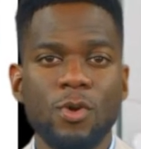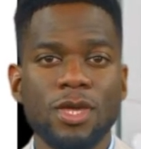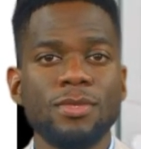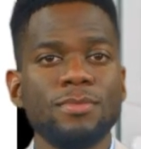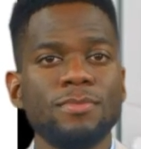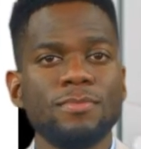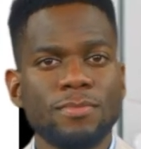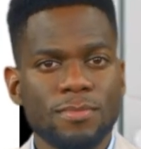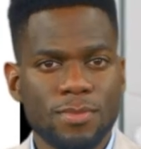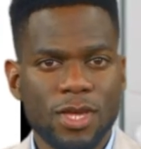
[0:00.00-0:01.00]
one.
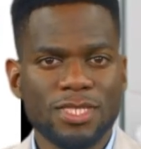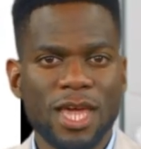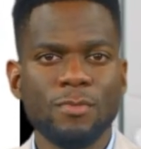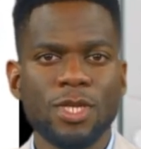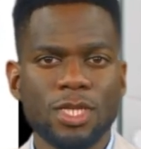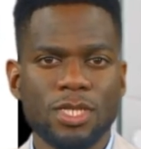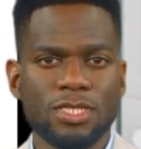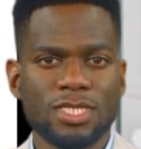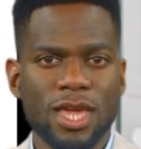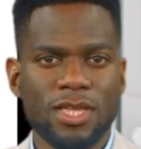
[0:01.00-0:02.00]
A technician is
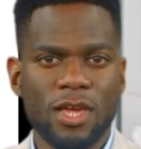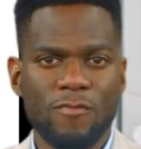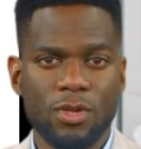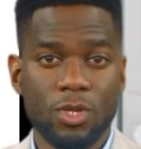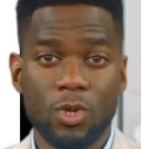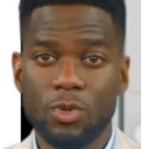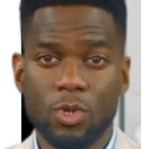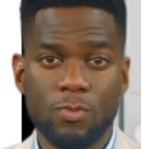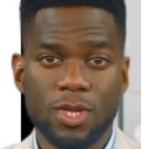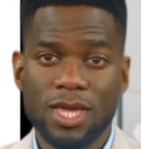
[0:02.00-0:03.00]
setting up a new
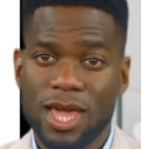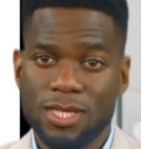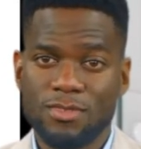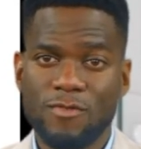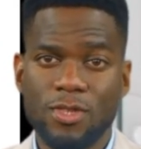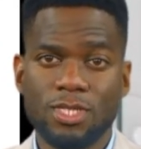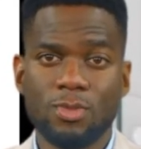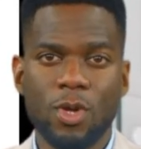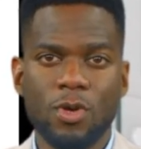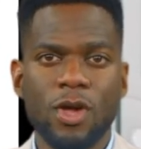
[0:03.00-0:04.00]
U P S for a
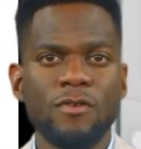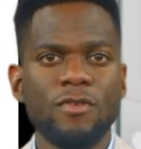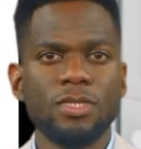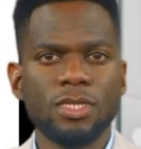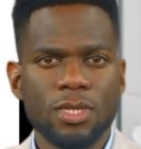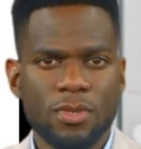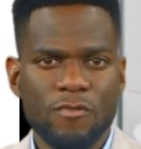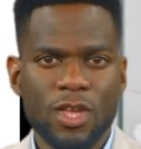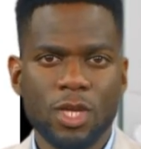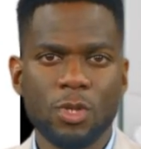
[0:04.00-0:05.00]
small office.
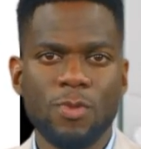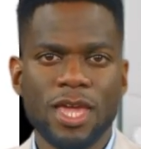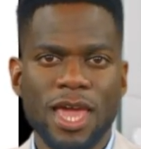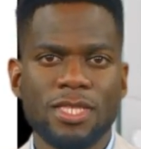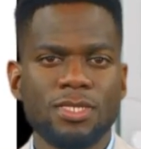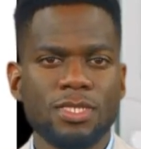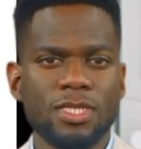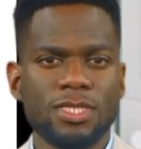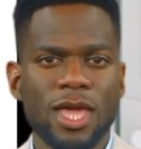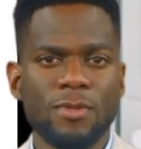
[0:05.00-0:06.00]
The U P S is
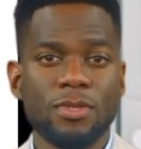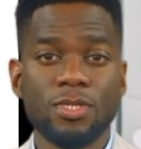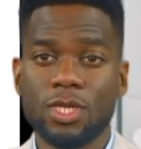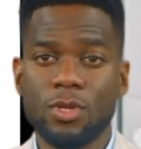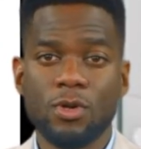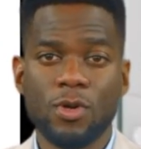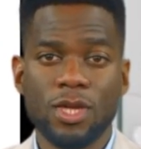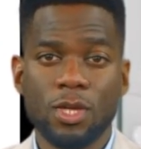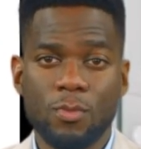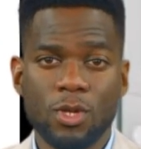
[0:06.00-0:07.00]
intended to keep
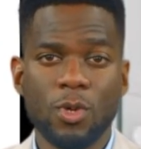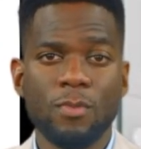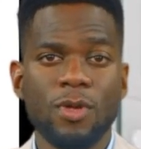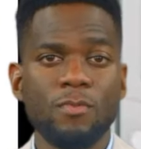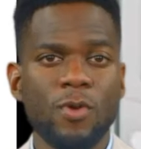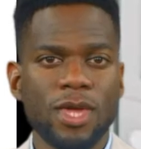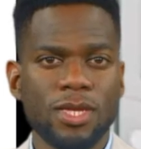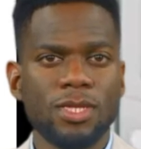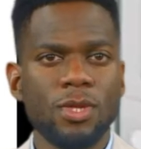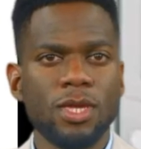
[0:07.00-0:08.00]
critical equipment
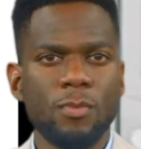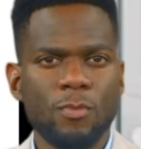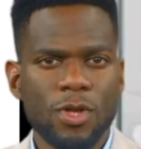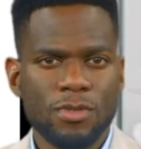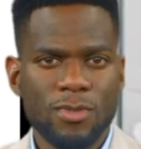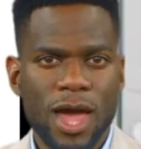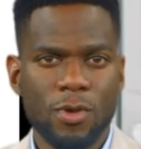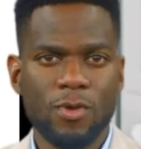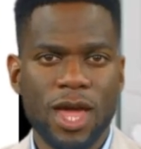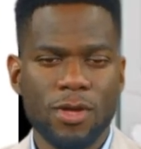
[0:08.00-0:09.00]
running during a brief
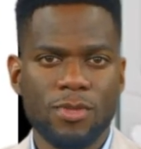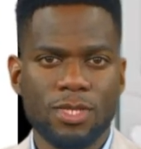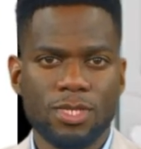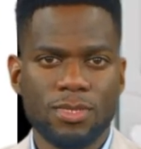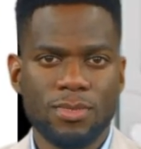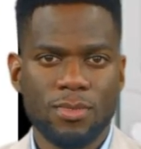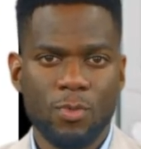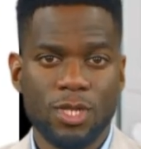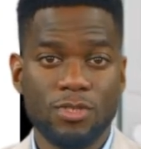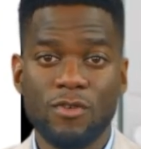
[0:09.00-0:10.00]
power outage.
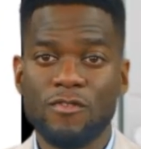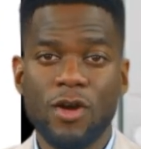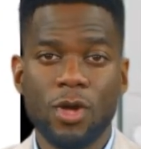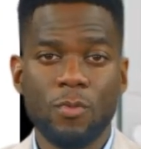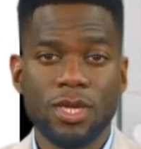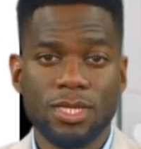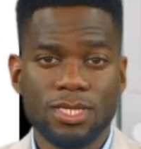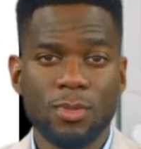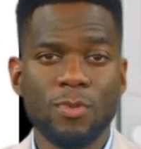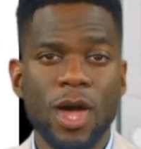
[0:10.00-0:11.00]
Which of the following is
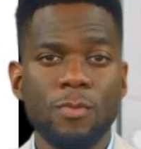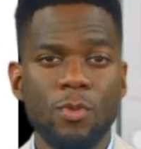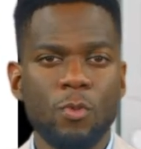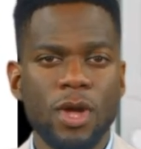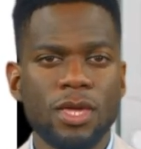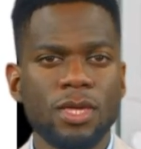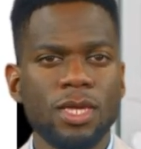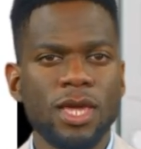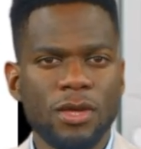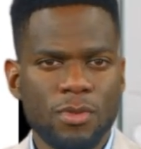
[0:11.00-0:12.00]
the proper way to
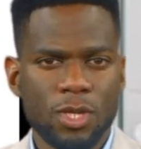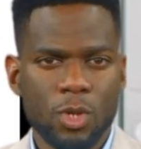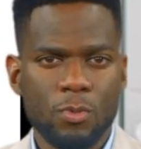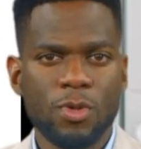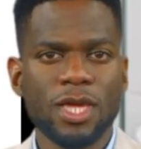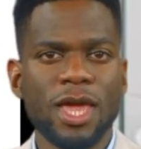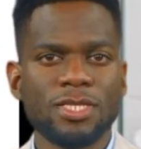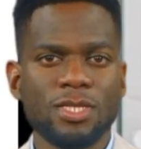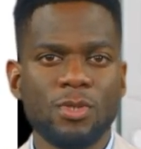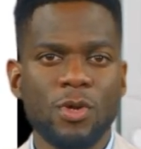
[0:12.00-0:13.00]
connect the U P
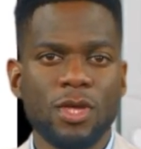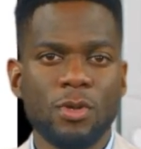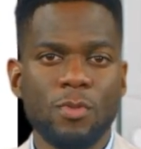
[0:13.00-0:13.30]
S and critical